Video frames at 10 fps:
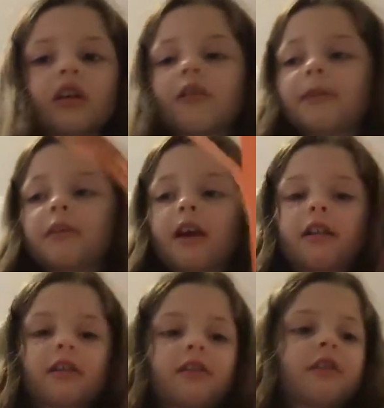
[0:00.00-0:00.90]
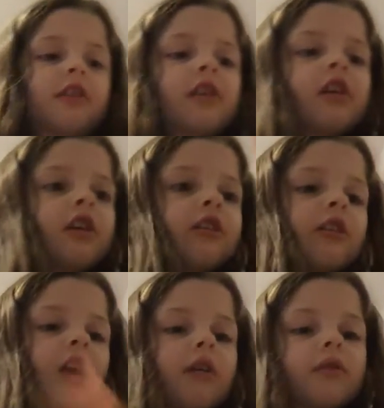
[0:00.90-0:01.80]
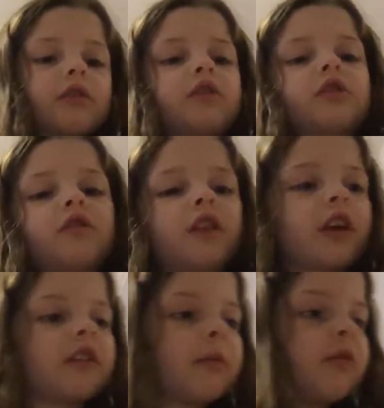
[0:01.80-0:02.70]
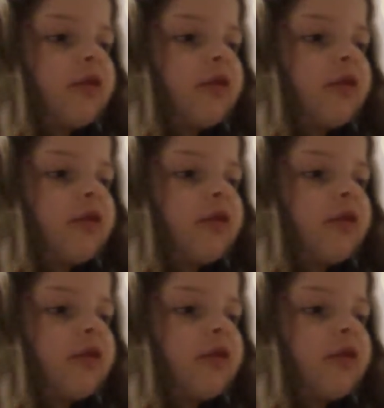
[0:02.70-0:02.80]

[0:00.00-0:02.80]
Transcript: Come here, Alice. So now you take some